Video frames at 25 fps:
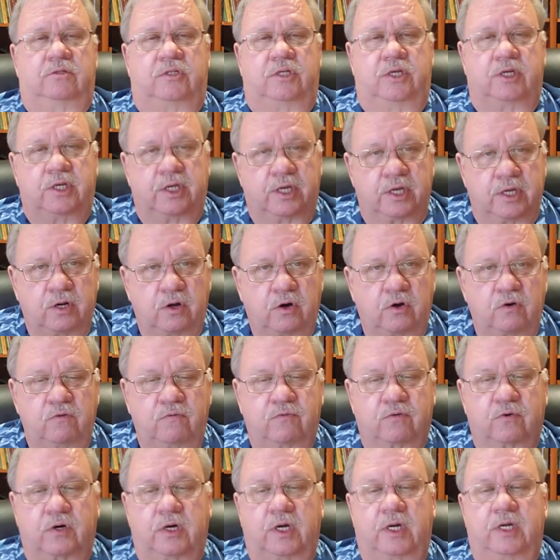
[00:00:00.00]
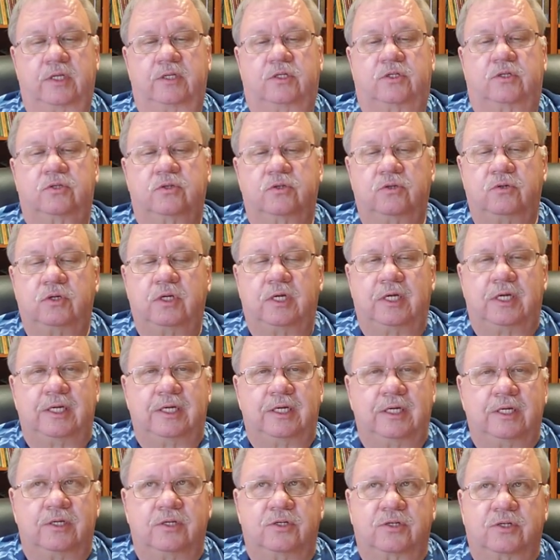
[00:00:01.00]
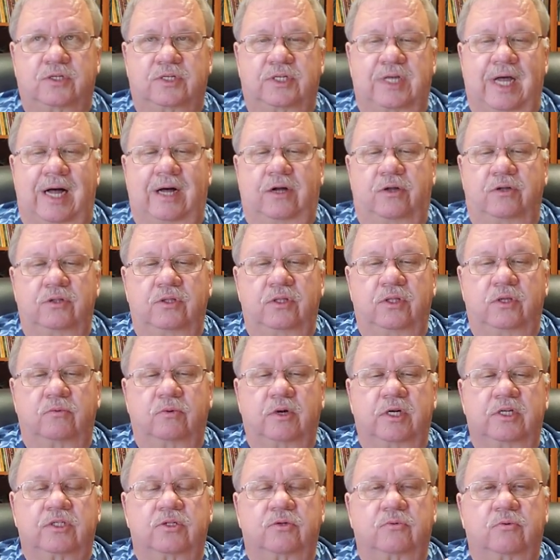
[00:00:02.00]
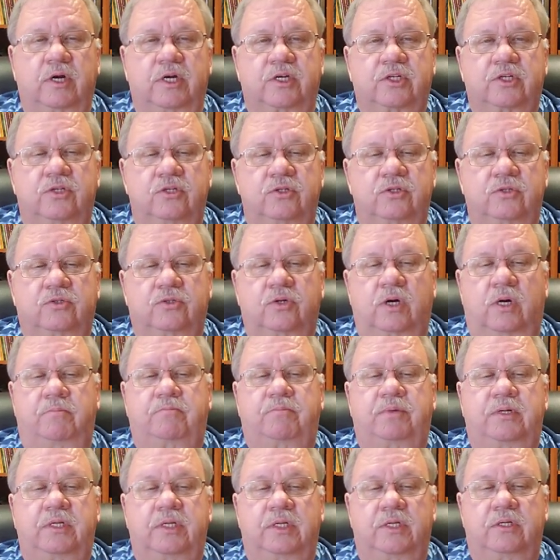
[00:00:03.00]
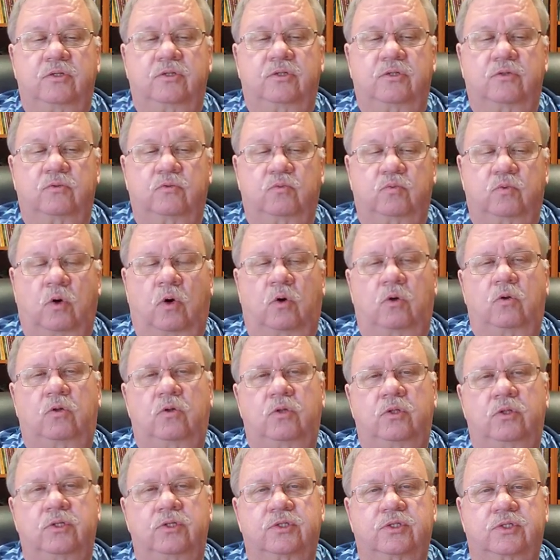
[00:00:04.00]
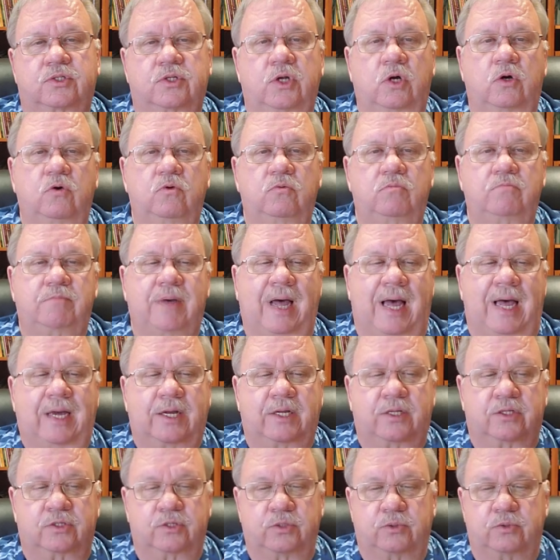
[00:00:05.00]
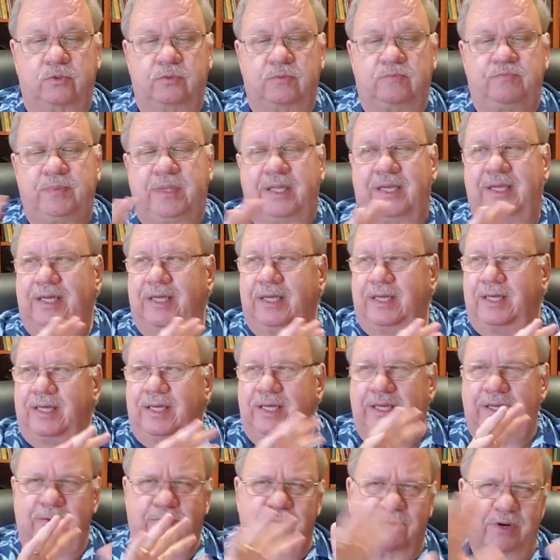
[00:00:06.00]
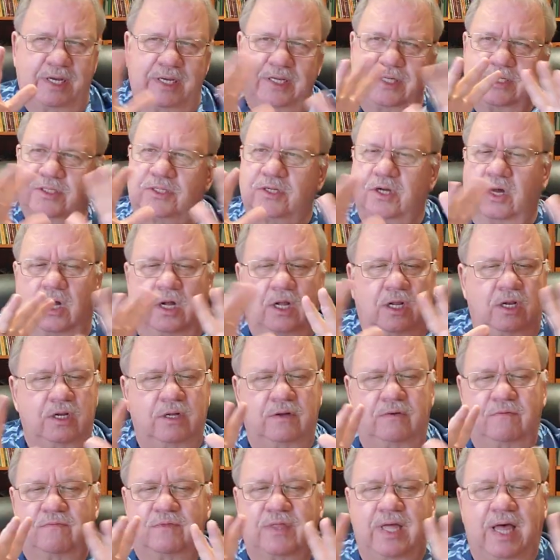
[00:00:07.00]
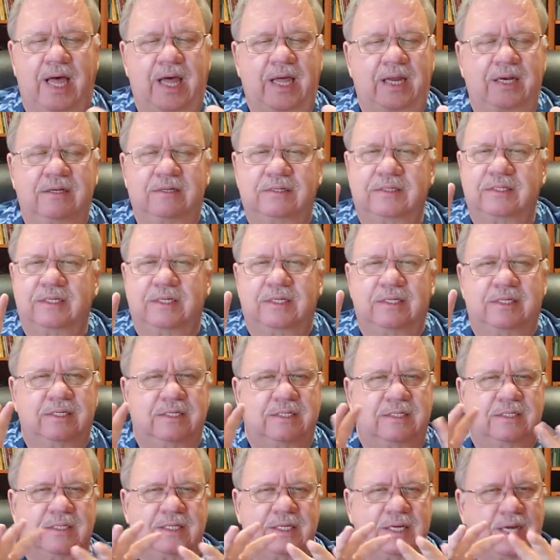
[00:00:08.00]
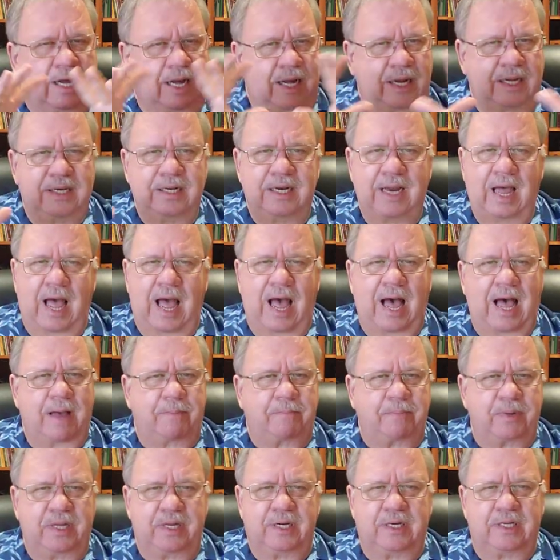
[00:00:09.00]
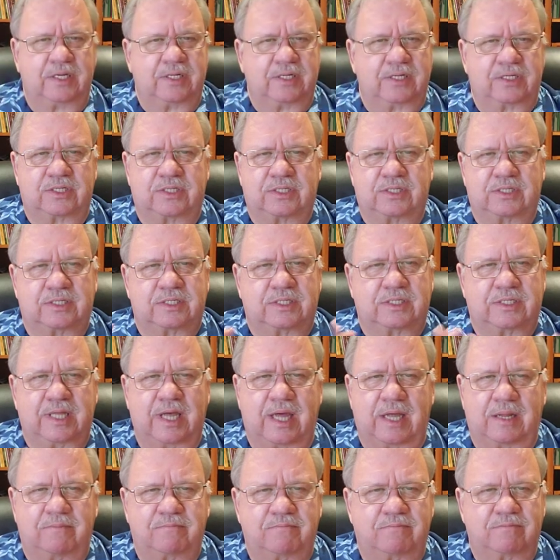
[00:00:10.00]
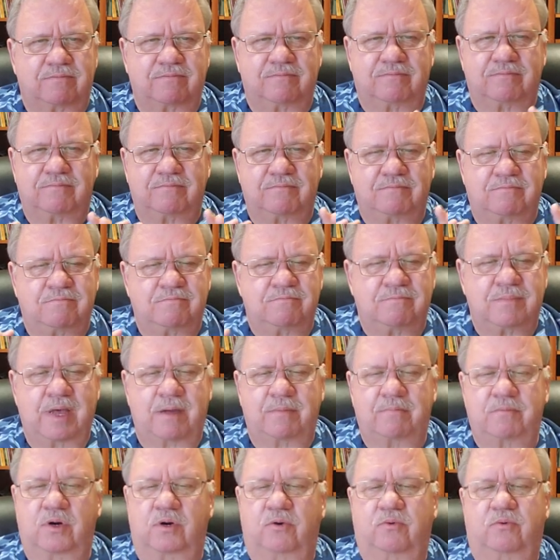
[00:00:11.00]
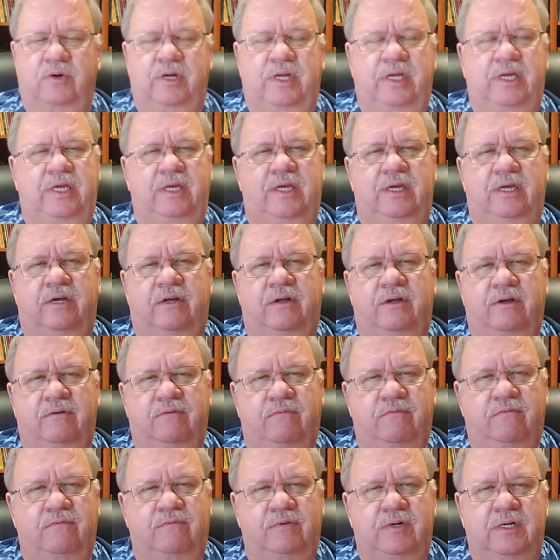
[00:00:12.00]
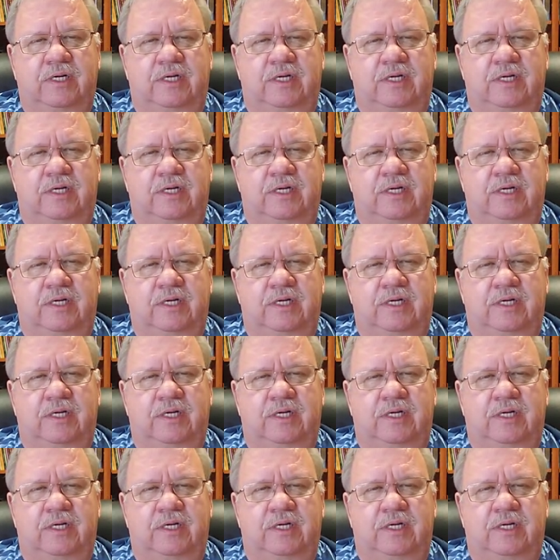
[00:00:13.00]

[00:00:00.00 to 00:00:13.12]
to get over it, to sound the resurrection trumpet and to roll the stone back, to erase all of that unhappiness, that memory of